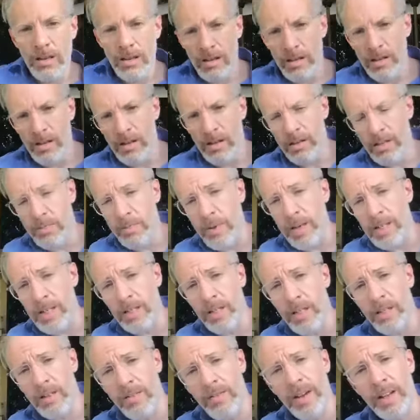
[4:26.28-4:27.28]

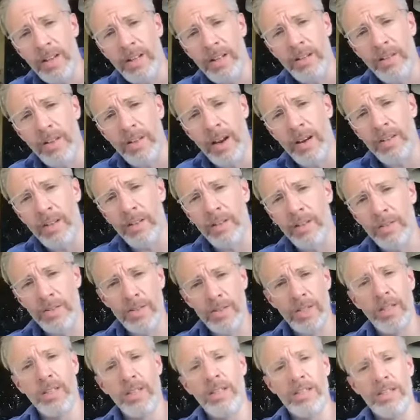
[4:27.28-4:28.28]
especially in the veterinary area? You're
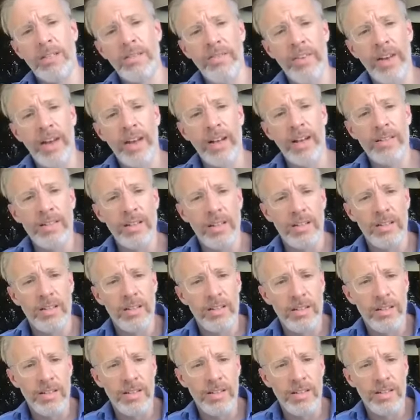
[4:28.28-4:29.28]
seeing this effect in
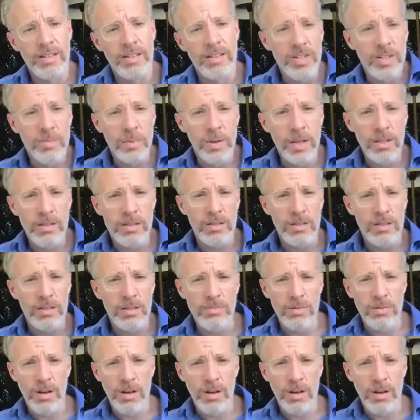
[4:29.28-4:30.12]
the endangered species.